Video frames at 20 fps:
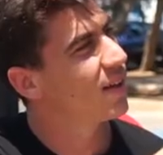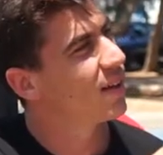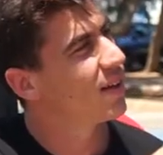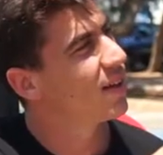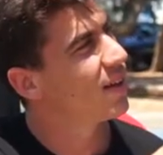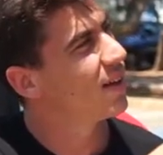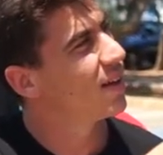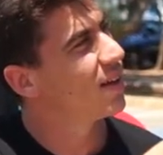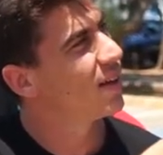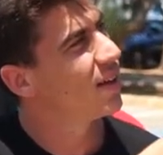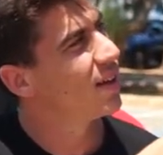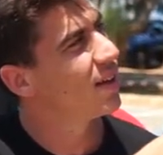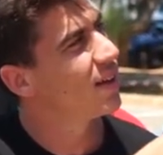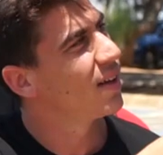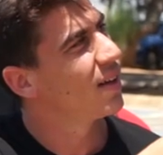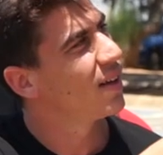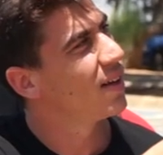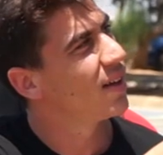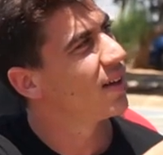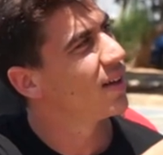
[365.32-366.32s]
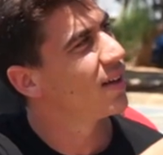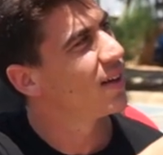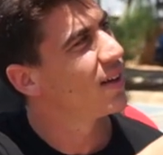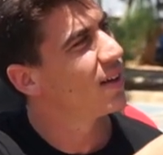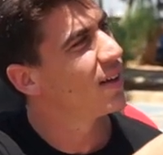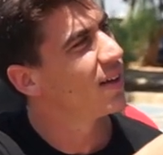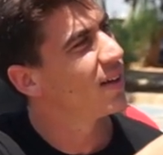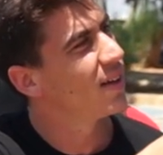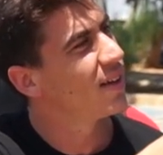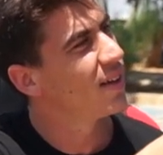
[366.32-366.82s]

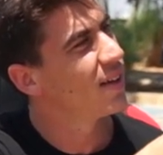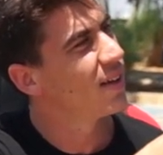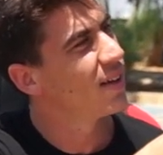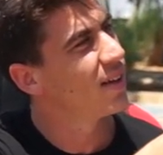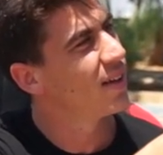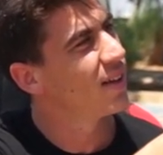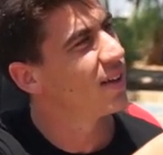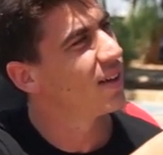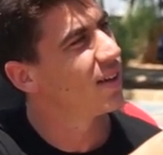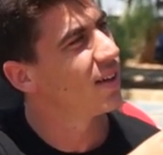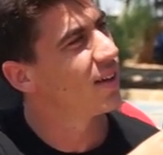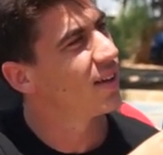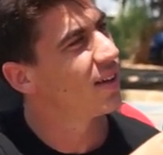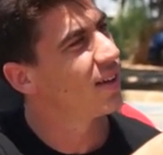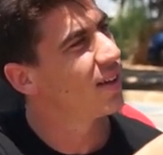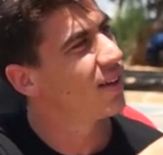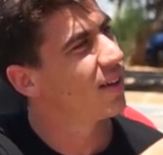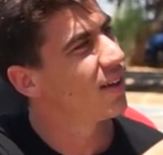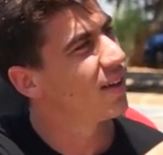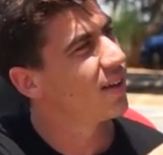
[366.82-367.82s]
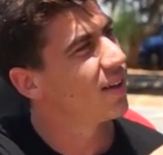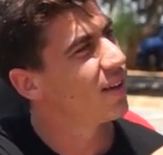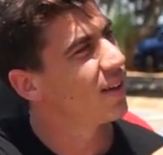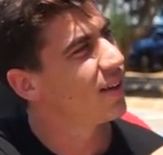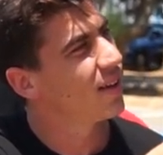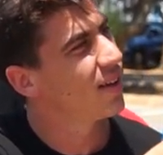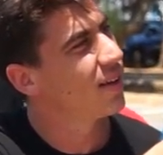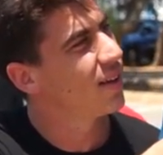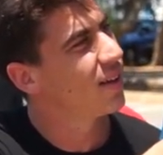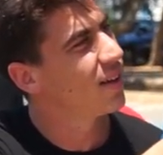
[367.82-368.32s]

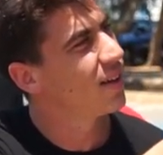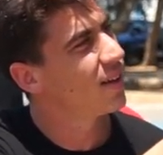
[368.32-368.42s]
[no speech]